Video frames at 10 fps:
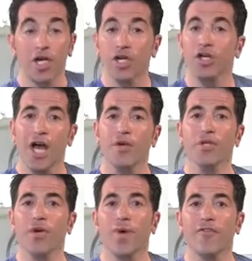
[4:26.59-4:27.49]
you're not
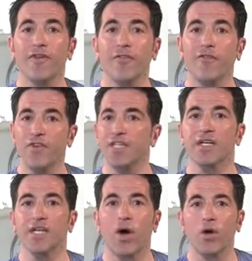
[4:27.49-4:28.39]
only going to feel
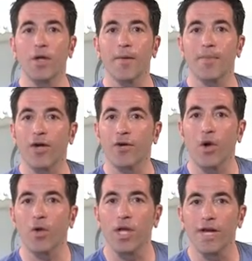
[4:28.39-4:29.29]
physically a whole lot better and a
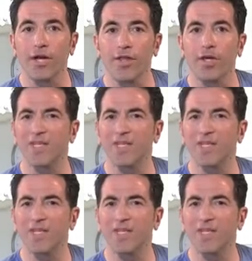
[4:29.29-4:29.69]
whole lot healthier,